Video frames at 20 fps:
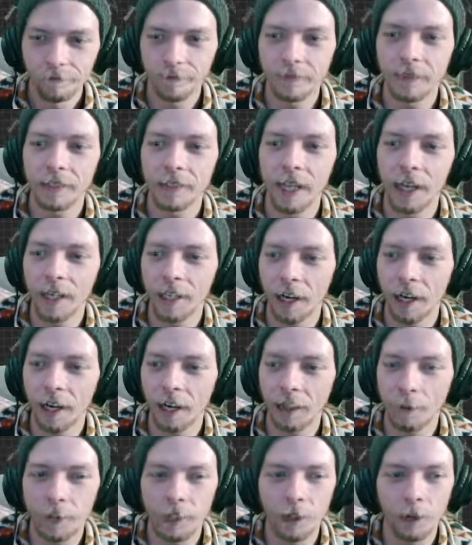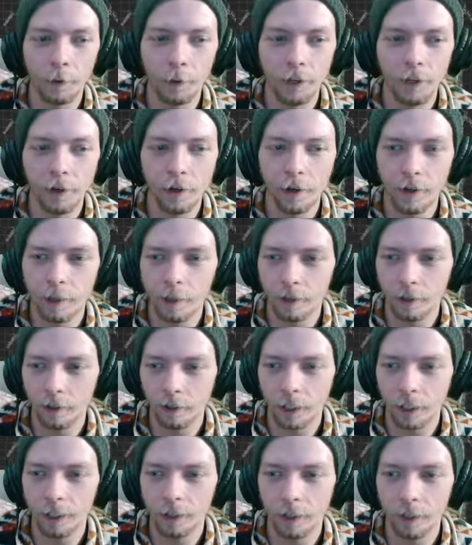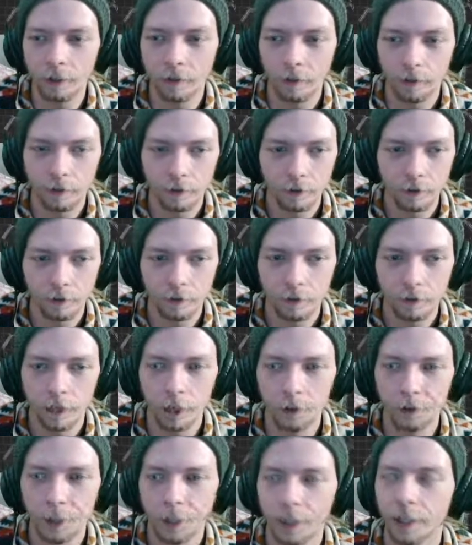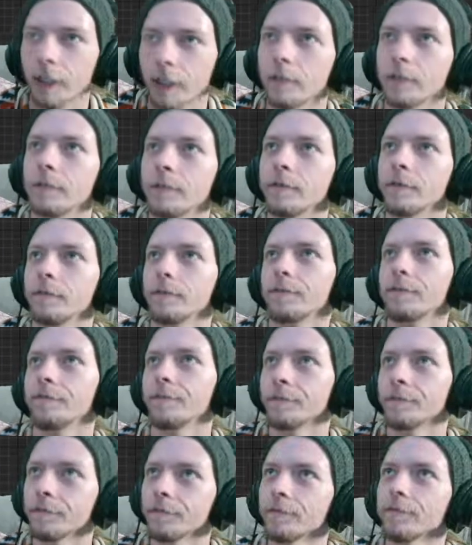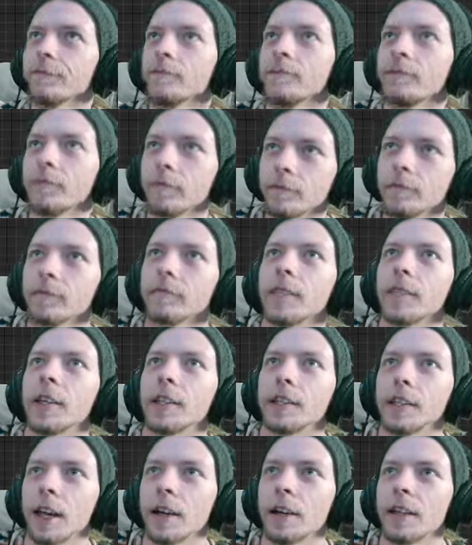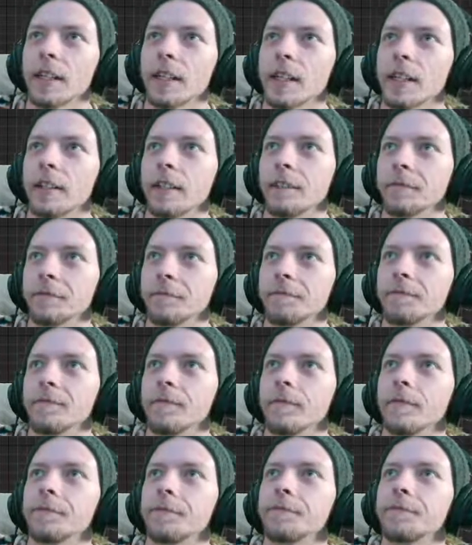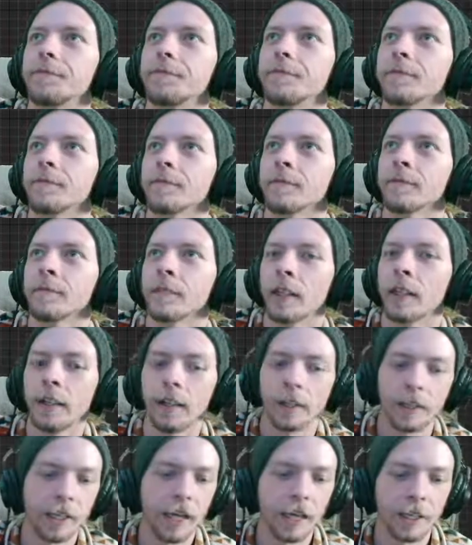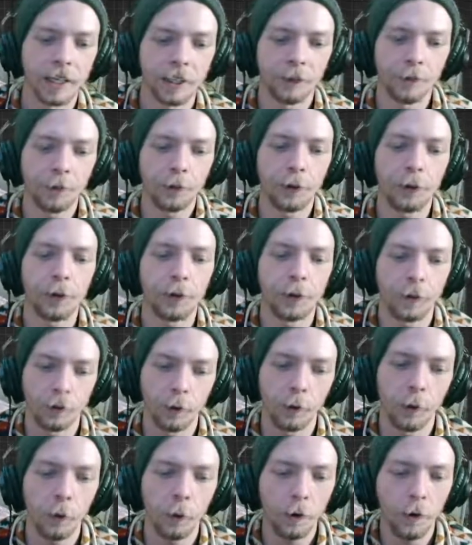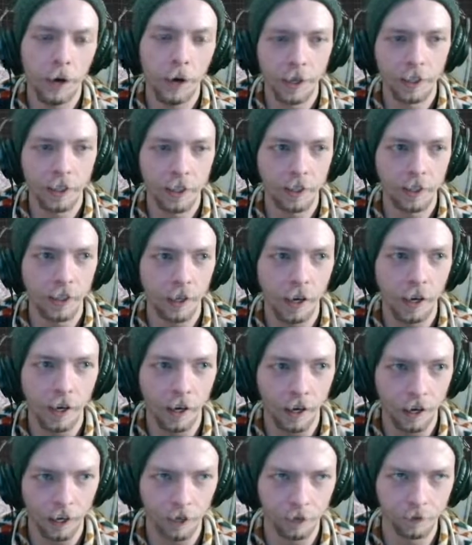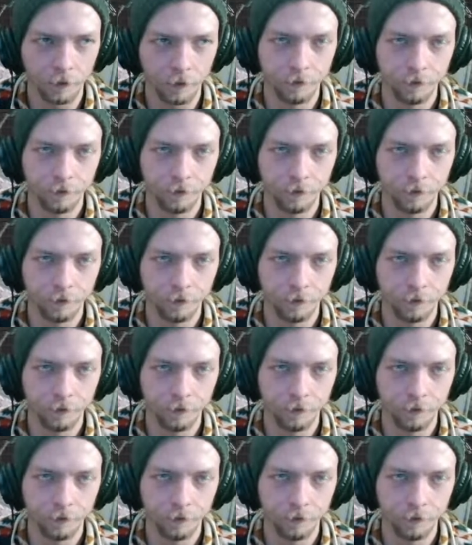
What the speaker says: Yeah, you gotta let me know when you get it done. I'll check it out. Excited to see it. Yeah, so for the horror idea that I have,